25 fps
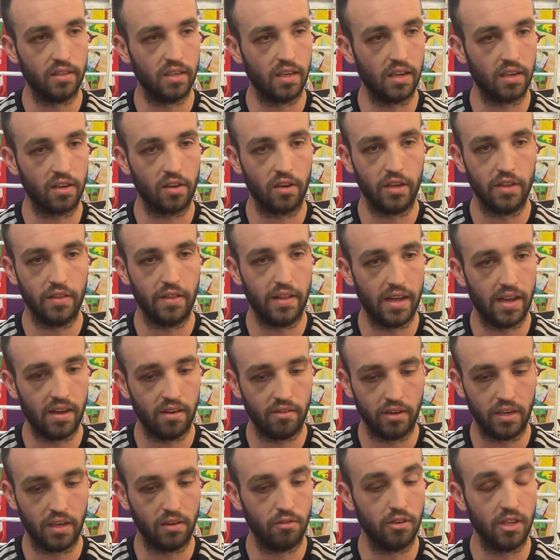and I got in there
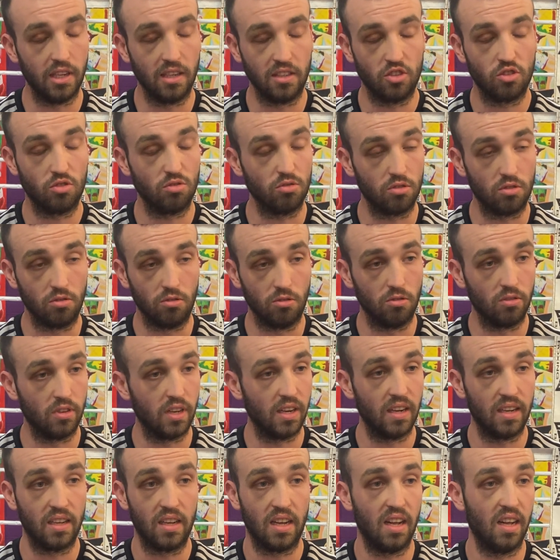and I really struggled,
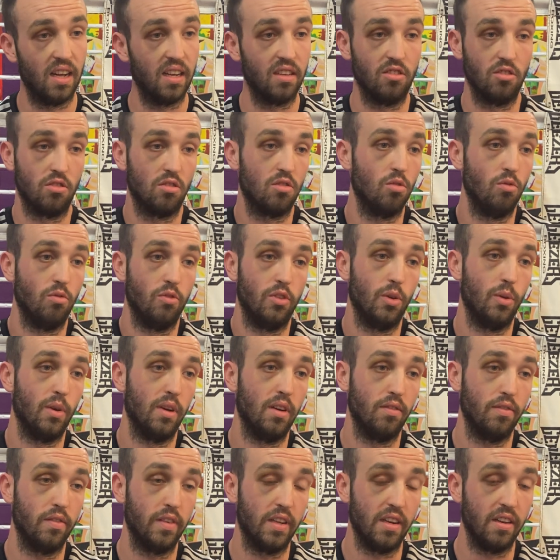and I just couldn't do
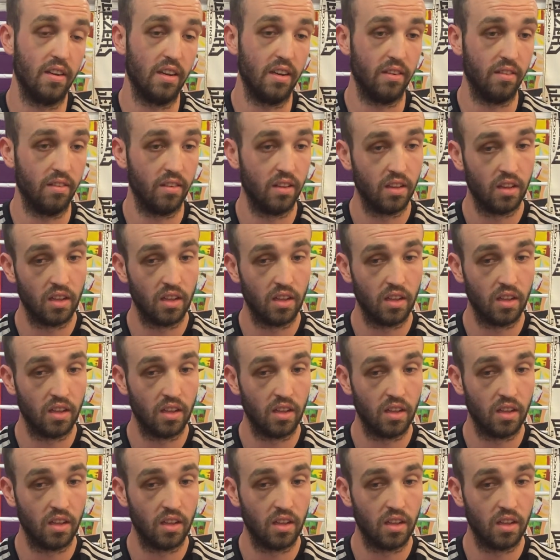anything, and